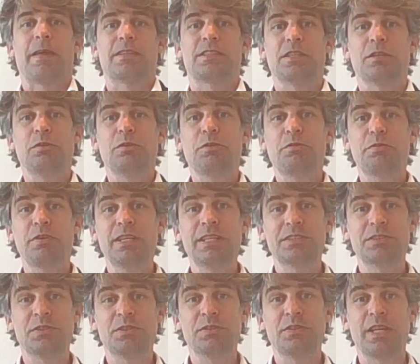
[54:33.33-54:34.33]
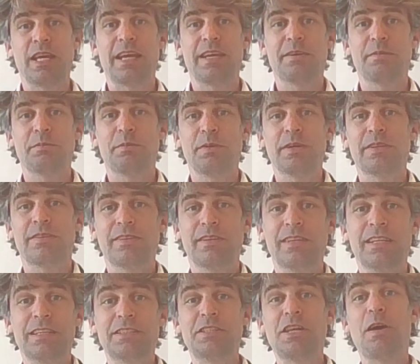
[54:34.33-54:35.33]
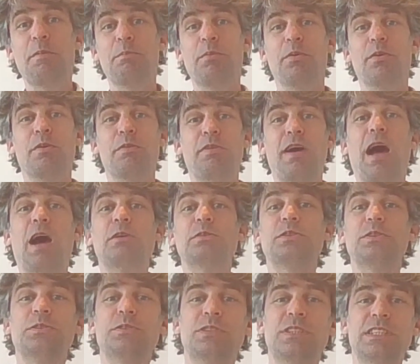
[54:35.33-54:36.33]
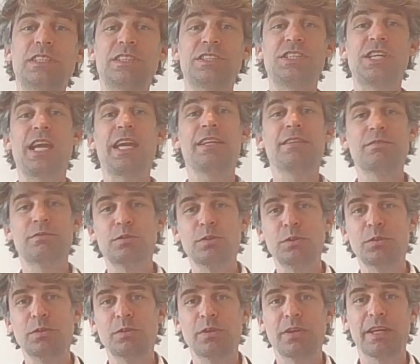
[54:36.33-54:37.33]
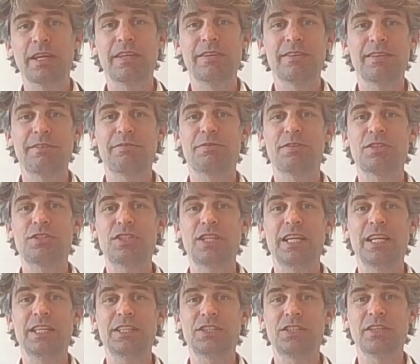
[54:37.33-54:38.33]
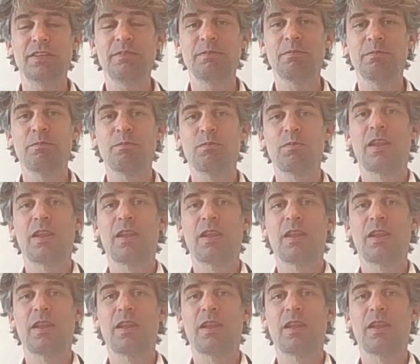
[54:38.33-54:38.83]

So we'll finish today with an example of how to use the chain rule in differentiation.